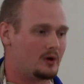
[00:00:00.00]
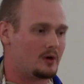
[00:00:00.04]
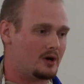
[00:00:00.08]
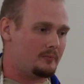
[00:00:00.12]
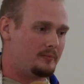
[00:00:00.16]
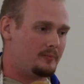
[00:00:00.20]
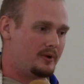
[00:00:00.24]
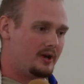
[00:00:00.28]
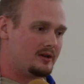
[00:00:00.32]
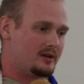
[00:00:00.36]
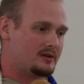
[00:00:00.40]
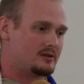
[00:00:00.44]
our
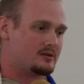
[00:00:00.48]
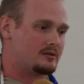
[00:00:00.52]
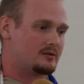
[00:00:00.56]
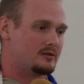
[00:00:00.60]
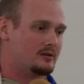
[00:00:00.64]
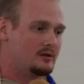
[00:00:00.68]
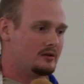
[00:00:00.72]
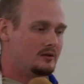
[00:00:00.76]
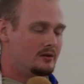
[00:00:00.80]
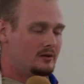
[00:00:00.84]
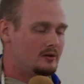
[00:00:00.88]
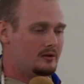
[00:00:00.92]
best,
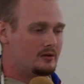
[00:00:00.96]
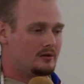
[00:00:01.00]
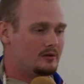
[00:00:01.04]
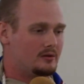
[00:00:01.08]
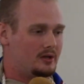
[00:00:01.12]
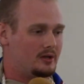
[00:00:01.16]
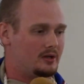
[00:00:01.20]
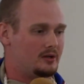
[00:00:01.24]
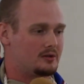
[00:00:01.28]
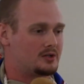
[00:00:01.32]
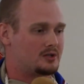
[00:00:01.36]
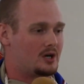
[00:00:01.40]

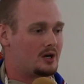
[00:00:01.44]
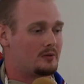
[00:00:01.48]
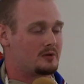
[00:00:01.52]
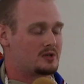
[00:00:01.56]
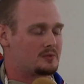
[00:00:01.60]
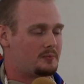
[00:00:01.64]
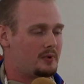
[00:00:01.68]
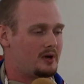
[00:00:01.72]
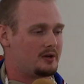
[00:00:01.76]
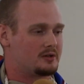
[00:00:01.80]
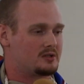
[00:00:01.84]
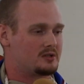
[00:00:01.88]
and it's our
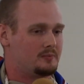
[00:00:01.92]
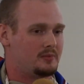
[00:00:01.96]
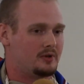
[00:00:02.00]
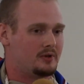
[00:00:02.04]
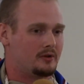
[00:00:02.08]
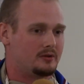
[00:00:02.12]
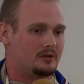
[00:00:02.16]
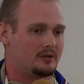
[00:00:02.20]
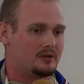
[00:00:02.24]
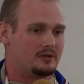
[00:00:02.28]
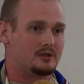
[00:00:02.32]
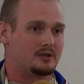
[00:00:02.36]

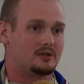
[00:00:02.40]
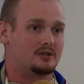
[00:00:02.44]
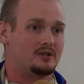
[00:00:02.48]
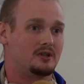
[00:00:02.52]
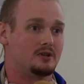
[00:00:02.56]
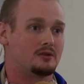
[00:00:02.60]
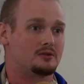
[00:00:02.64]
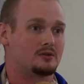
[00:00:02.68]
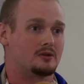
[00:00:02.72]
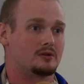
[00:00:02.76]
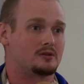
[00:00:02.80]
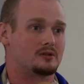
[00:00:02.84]
responsibility to
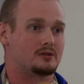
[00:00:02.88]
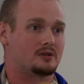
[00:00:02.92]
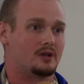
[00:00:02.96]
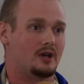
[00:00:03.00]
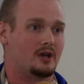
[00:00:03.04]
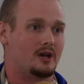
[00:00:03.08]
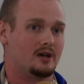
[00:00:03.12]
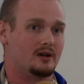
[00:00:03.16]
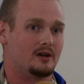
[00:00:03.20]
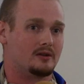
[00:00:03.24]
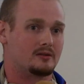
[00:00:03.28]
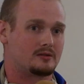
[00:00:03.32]
teach our
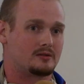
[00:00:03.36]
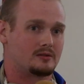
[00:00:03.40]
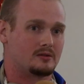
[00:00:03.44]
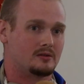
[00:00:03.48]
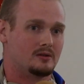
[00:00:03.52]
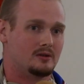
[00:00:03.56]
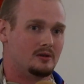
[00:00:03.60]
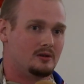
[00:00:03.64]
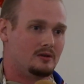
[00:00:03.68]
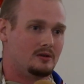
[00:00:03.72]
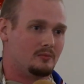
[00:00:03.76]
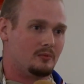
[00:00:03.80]
scouts
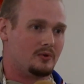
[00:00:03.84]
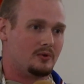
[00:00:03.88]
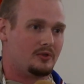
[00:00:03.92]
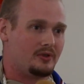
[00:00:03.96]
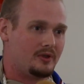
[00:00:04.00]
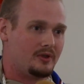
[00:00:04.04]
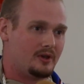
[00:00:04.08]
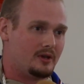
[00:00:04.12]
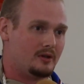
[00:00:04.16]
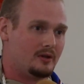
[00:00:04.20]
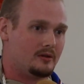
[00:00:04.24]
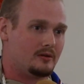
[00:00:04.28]

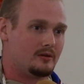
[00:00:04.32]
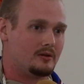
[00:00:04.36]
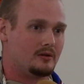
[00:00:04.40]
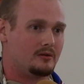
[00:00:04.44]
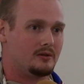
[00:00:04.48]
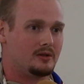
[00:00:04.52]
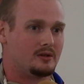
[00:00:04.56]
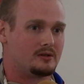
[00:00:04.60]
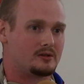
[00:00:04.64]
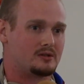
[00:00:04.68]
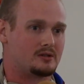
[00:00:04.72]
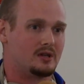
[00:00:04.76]
within
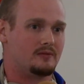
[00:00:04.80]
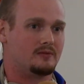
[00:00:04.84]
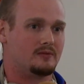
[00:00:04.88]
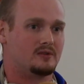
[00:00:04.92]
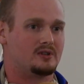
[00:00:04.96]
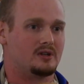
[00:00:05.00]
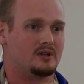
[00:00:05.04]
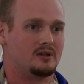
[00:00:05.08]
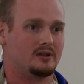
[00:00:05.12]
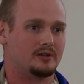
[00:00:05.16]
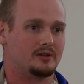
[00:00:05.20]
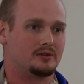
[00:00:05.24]
these
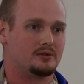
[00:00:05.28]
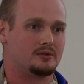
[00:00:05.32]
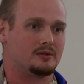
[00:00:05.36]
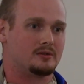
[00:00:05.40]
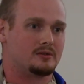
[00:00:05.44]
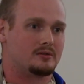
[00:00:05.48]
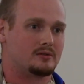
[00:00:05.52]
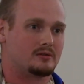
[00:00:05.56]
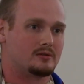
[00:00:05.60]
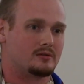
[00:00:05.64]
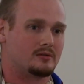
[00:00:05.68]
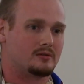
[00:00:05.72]
17
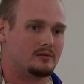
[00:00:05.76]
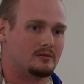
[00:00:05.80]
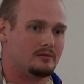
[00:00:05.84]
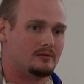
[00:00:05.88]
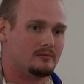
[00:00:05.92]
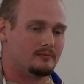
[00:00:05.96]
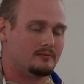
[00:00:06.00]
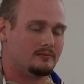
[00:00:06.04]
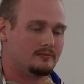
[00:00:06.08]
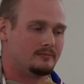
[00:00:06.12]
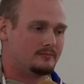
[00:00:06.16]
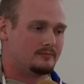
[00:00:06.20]
inches.
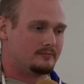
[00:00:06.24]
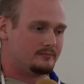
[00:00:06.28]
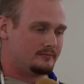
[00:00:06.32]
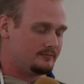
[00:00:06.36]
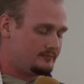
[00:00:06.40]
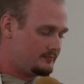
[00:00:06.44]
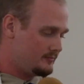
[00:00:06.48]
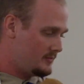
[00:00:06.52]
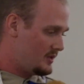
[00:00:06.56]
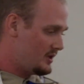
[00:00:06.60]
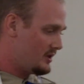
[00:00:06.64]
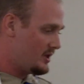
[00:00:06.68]

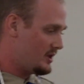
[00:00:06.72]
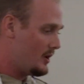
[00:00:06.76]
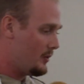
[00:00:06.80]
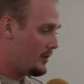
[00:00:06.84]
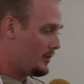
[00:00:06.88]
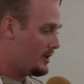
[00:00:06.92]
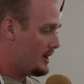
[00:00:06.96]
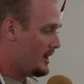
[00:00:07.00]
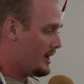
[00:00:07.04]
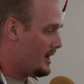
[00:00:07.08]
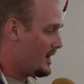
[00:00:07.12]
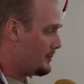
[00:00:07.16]
Now,
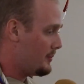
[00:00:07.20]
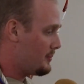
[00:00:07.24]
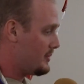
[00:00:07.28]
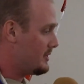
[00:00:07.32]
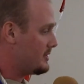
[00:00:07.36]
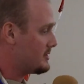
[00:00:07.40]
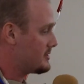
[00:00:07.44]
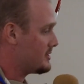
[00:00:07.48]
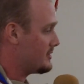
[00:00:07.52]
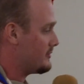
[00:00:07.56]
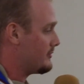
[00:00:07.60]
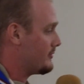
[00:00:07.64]
what
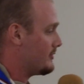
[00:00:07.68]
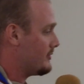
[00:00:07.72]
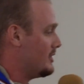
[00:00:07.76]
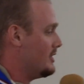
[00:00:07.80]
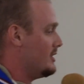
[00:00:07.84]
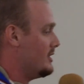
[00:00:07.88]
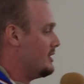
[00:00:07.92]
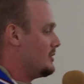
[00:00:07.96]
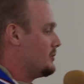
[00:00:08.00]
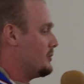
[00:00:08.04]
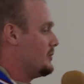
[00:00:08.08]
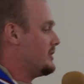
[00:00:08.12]
happens if
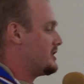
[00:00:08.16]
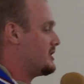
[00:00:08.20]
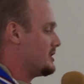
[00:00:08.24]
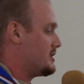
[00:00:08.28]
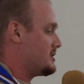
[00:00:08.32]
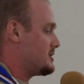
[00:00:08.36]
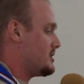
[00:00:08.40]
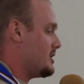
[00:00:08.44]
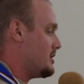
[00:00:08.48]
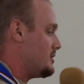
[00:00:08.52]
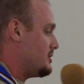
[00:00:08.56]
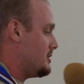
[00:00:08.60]
we
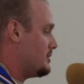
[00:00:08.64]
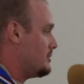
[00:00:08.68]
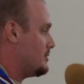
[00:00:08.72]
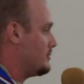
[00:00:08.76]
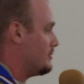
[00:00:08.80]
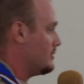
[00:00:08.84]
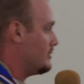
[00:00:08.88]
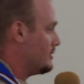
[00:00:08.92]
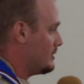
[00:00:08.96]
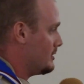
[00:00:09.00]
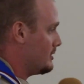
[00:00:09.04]
continue